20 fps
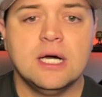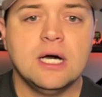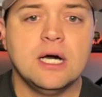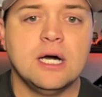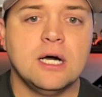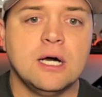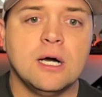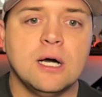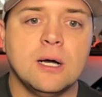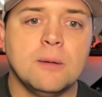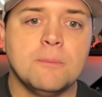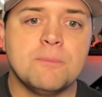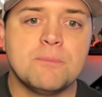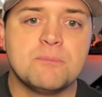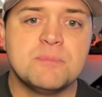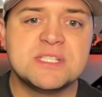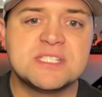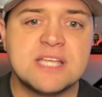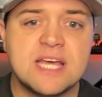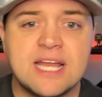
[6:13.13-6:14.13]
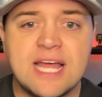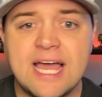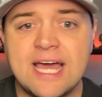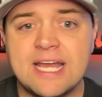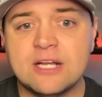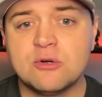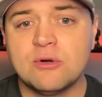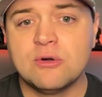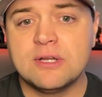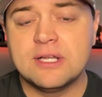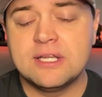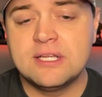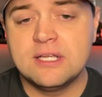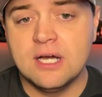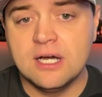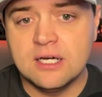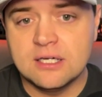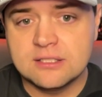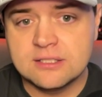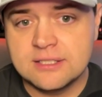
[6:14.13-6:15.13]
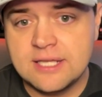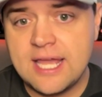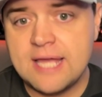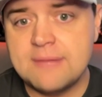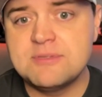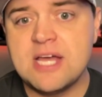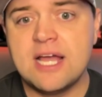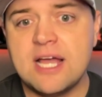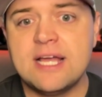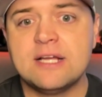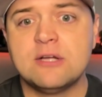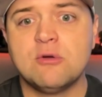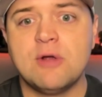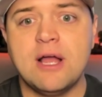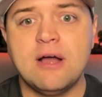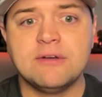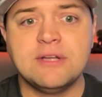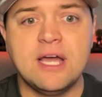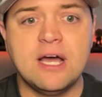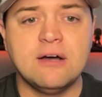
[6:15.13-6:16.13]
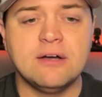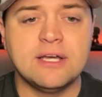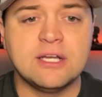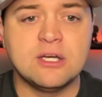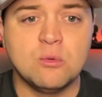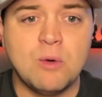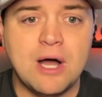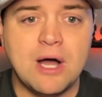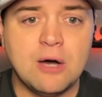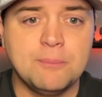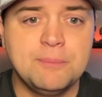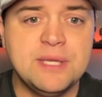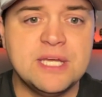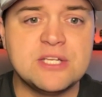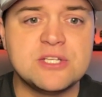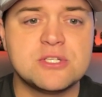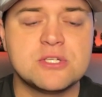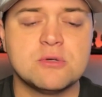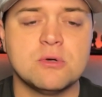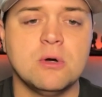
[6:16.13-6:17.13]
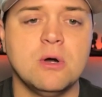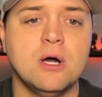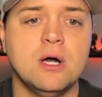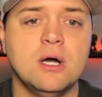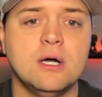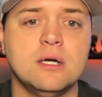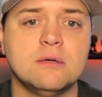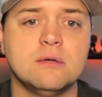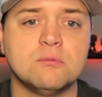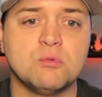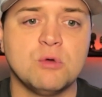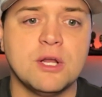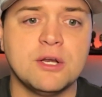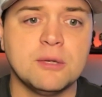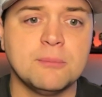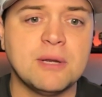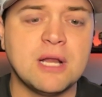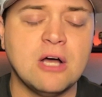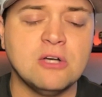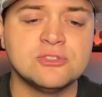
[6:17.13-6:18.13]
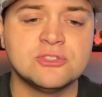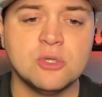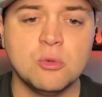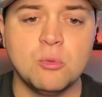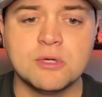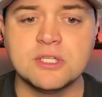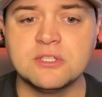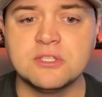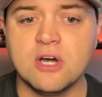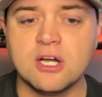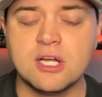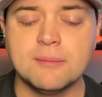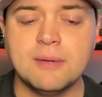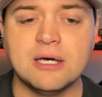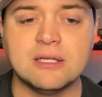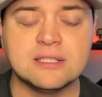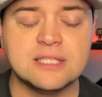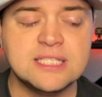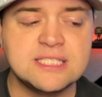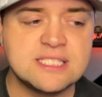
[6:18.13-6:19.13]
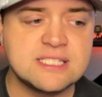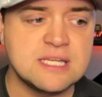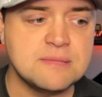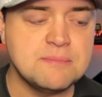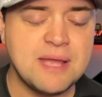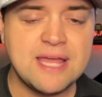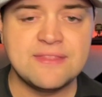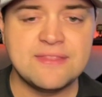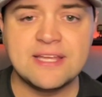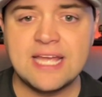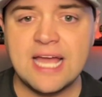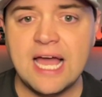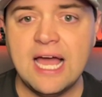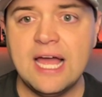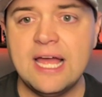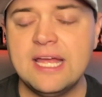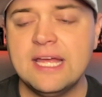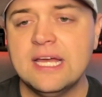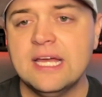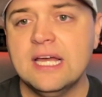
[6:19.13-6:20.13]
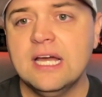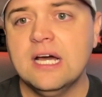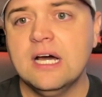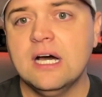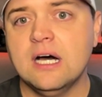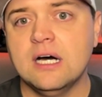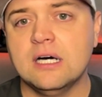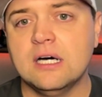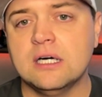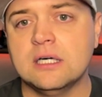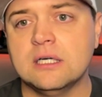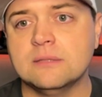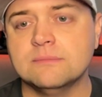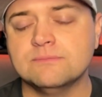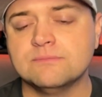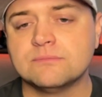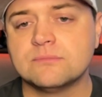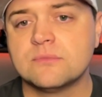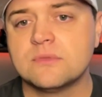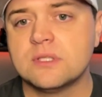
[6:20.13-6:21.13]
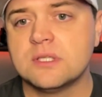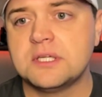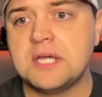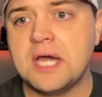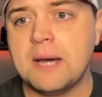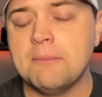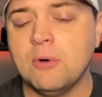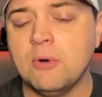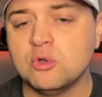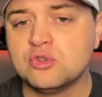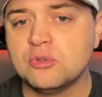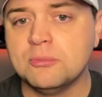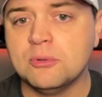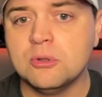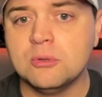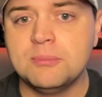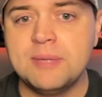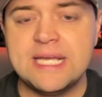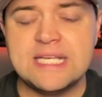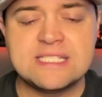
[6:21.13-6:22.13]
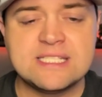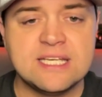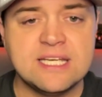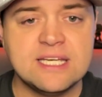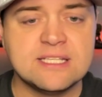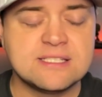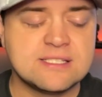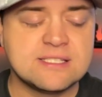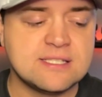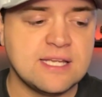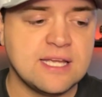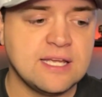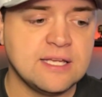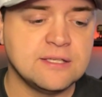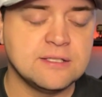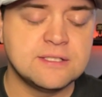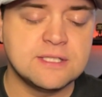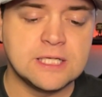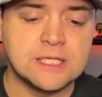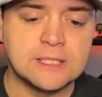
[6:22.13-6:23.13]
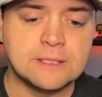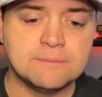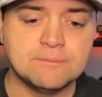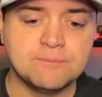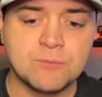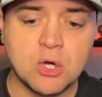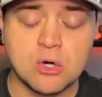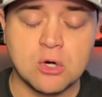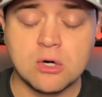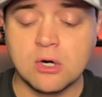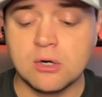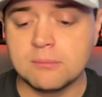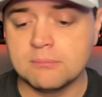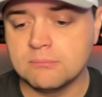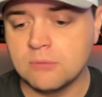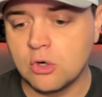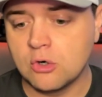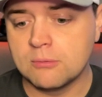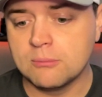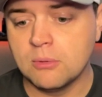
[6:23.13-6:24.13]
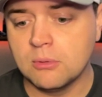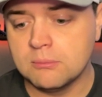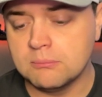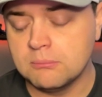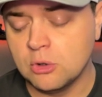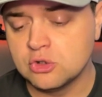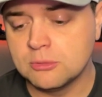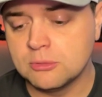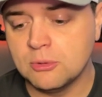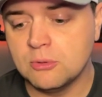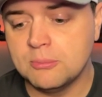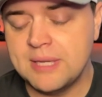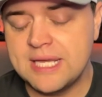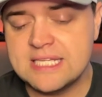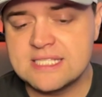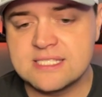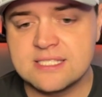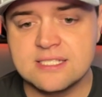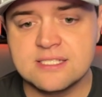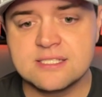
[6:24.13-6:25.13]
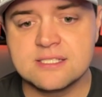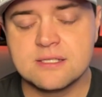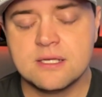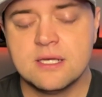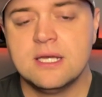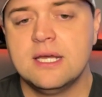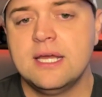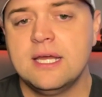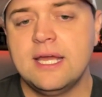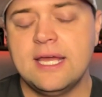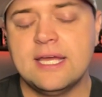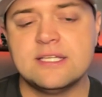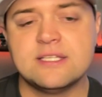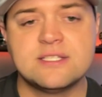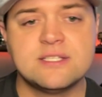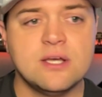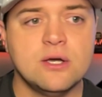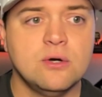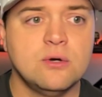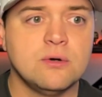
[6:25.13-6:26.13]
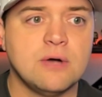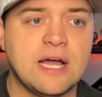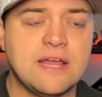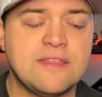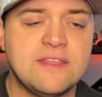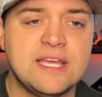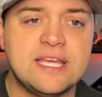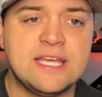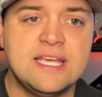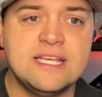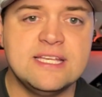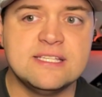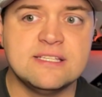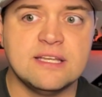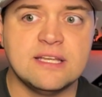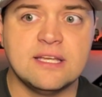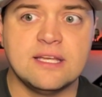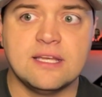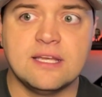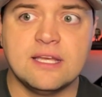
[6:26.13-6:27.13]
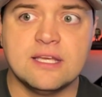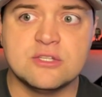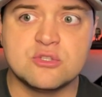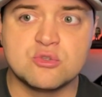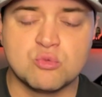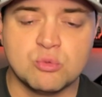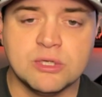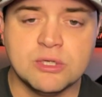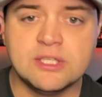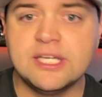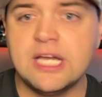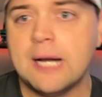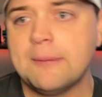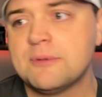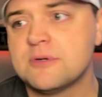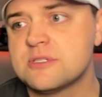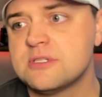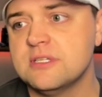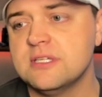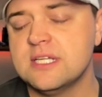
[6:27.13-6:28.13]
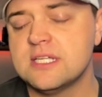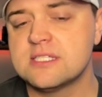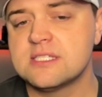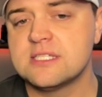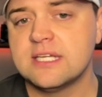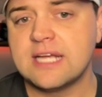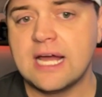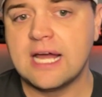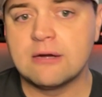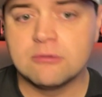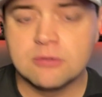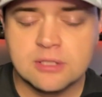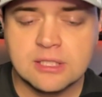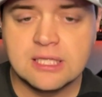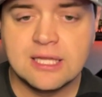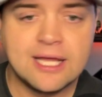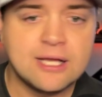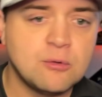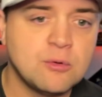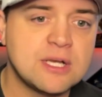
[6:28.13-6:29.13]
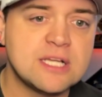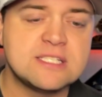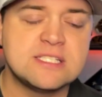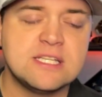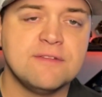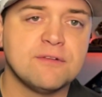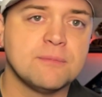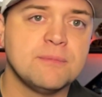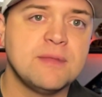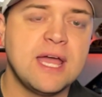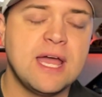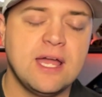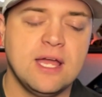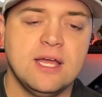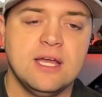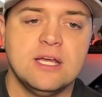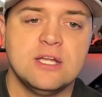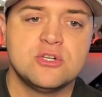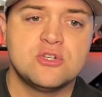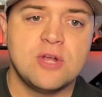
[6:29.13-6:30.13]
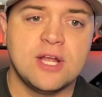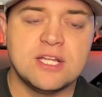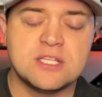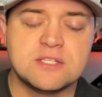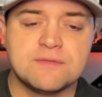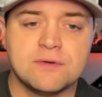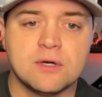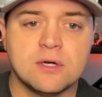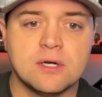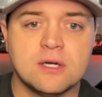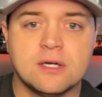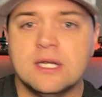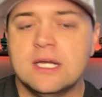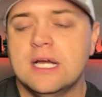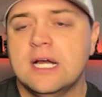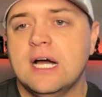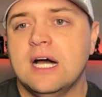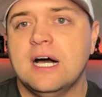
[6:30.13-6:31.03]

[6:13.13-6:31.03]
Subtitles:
Becerra had a game tying ground out and a wild pitch runner, but I also want to talk about Listy. Man, the guy got multiple base hits and or multiple bases, and so I think he is really opportunistic. I really like what I see from that transfer.